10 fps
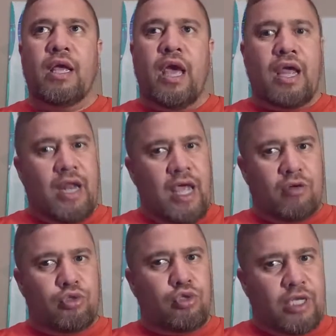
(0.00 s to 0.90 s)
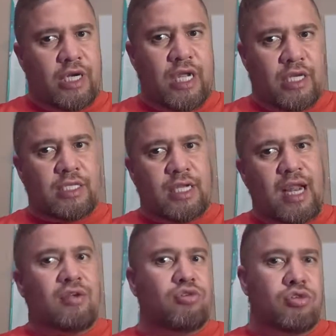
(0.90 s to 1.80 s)
and how to connect and
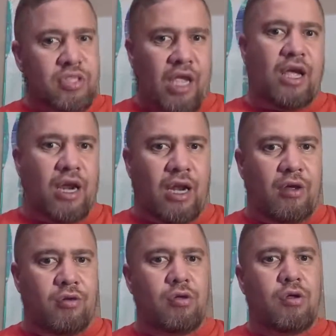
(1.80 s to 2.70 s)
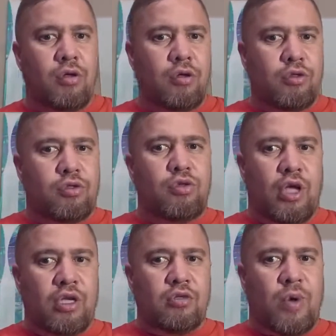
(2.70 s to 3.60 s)
how to say hello to
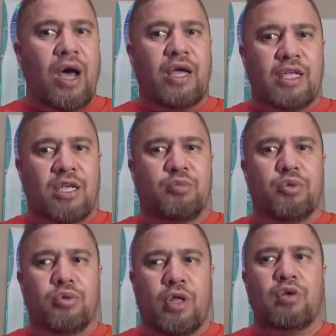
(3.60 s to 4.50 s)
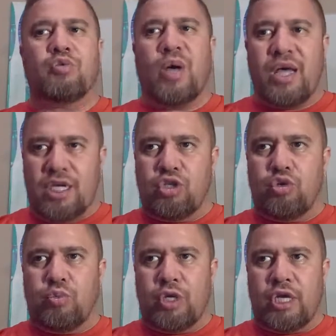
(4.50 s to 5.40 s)
those wāhi tapu, those wāhi
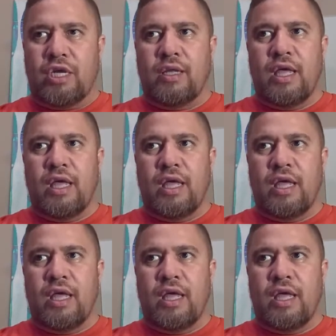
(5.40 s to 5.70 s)
tūpuna,